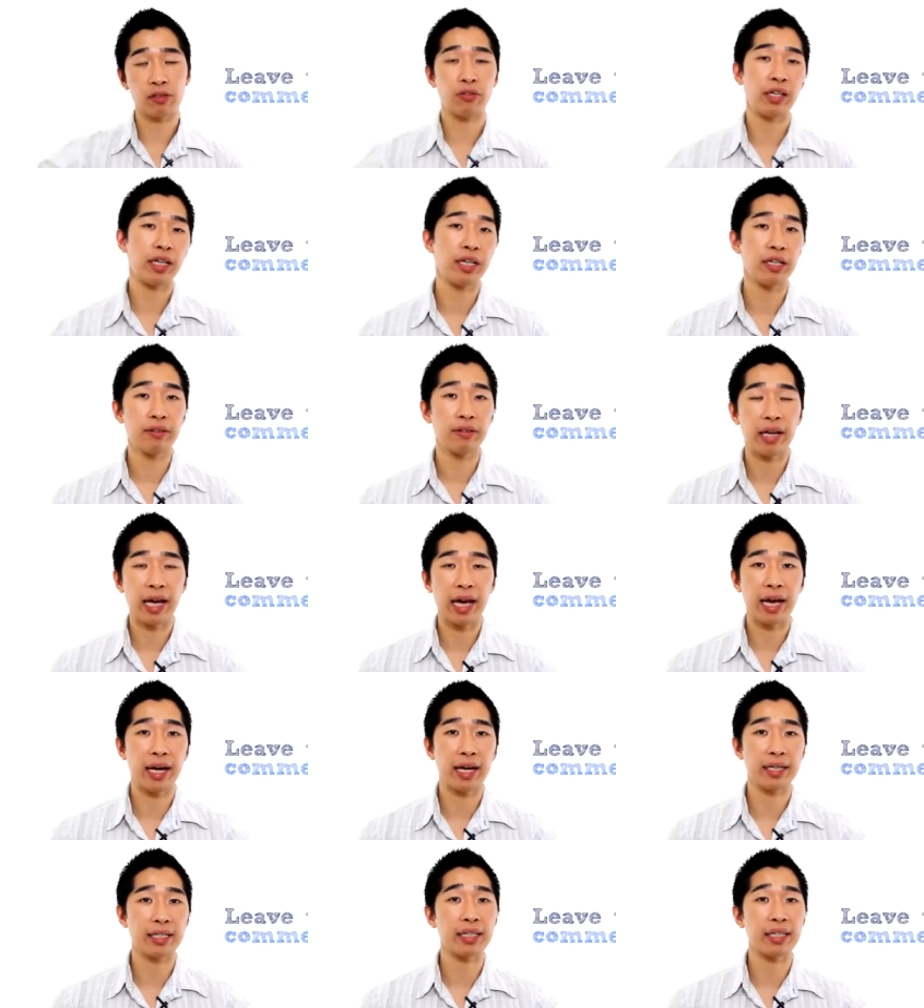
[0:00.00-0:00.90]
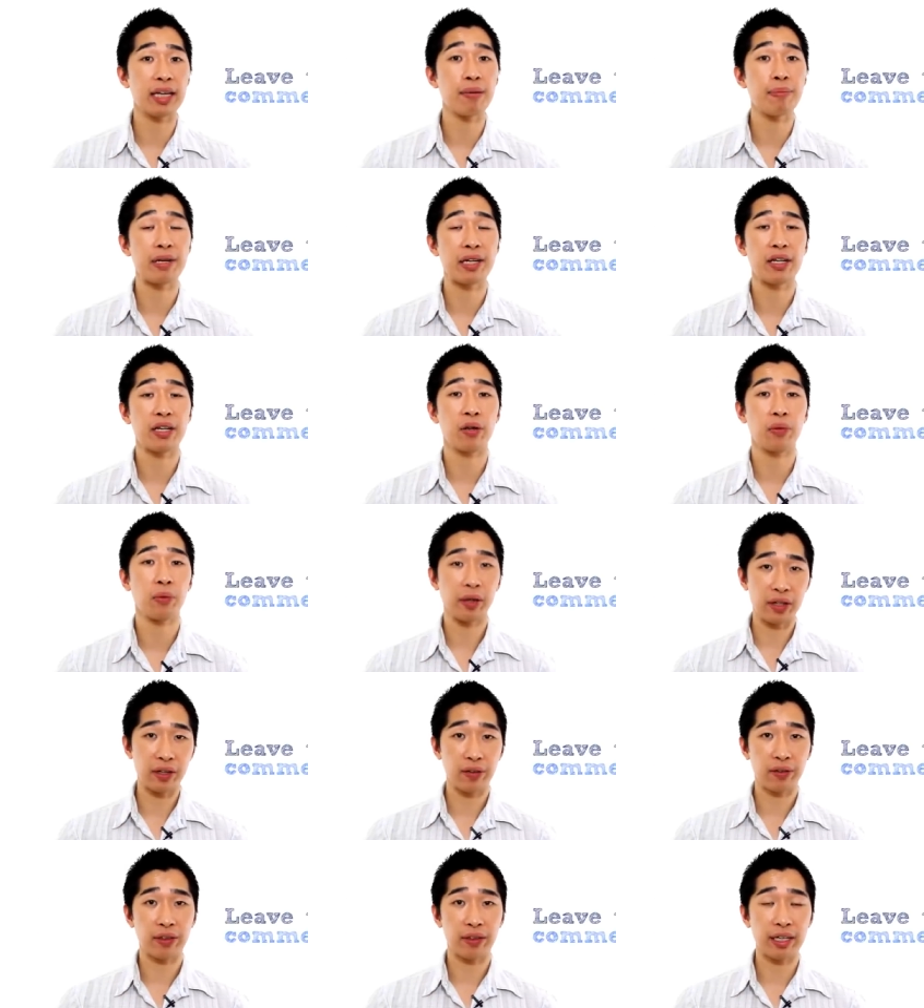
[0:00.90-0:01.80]
video and let me know what
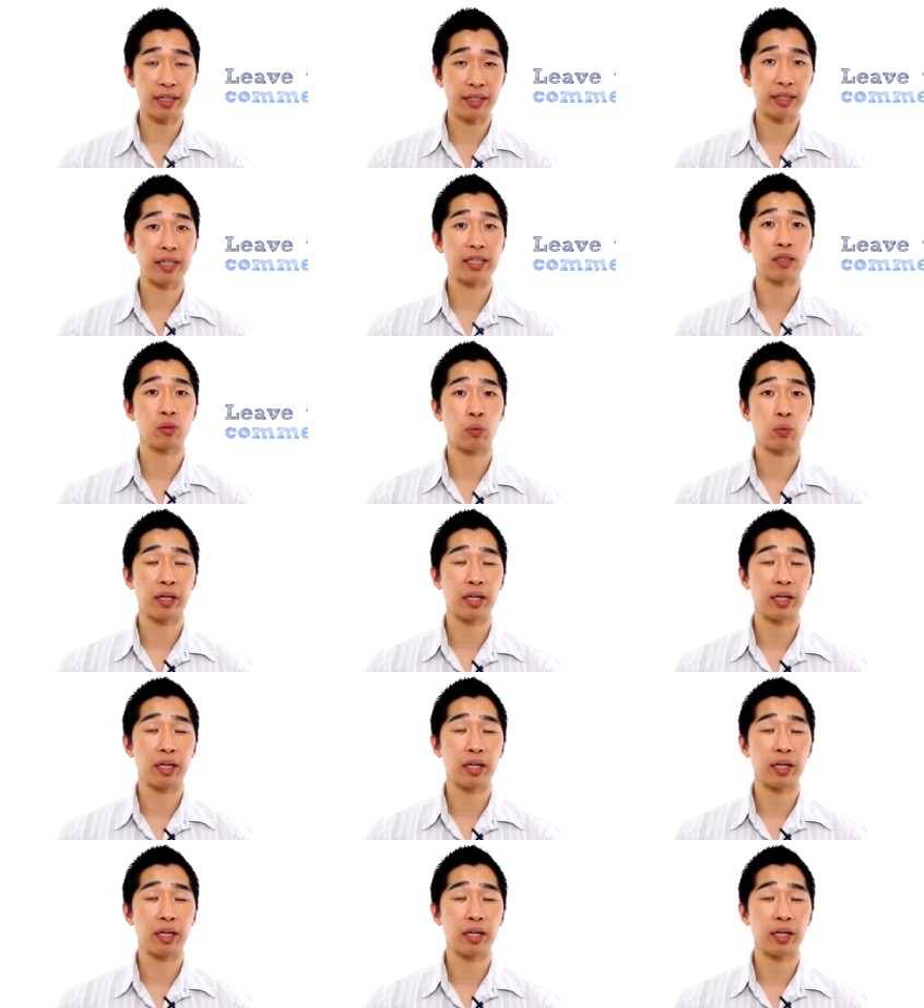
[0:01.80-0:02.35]
you think as